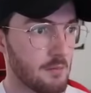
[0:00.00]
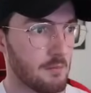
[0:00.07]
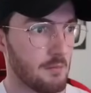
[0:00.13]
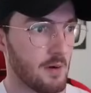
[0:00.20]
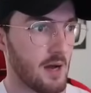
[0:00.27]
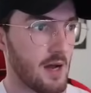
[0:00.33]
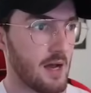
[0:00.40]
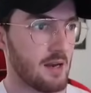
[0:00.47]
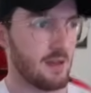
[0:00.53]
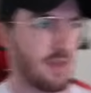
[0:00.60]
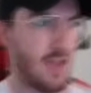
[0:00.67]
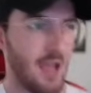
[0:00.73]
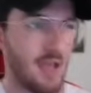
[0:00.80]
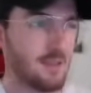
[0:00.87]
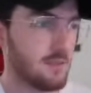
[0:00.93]
But
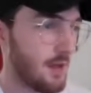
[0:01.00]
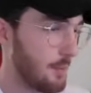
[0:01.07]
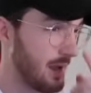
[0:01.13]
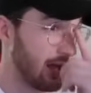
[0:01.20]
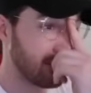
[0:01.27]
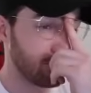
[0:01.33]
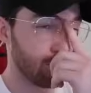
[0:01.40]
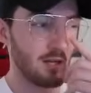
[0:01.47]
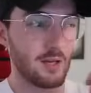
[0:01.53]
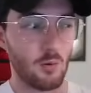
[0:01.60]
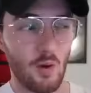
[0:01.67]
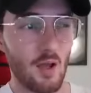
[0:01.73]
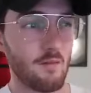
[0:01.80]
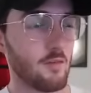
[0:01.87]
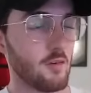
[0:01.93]
he's, I mean, he's pretty
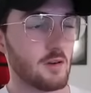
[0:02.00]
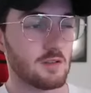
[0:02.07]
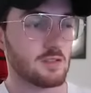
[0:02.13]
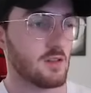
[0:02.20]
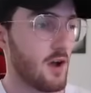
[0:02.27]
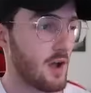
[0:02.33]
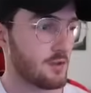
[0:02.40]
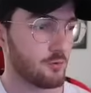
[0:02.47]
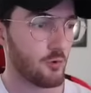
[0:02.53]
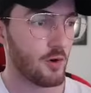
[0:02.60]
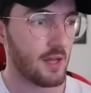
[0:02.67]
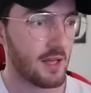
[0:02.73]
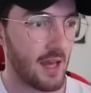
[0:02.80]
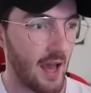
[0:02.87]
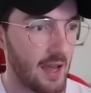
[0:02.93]
quick for his size.
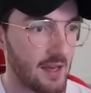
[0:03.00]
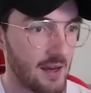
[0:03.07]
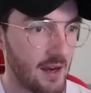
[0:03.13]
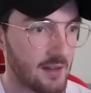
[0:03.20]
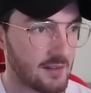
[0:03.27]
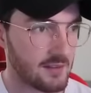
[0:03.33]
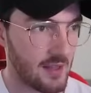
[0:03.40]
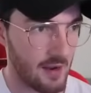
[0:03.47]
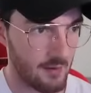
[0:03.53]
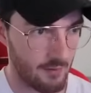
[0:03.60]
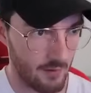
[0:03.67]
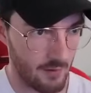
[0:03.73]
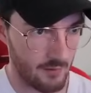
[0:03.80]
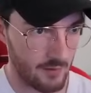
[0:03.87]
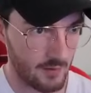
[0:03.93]
Rudy Gay can't stay in
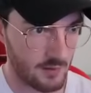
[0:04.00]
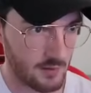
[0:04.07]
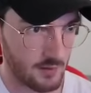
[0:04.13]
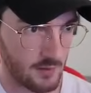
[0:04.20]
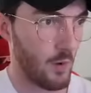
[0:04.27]
front of us.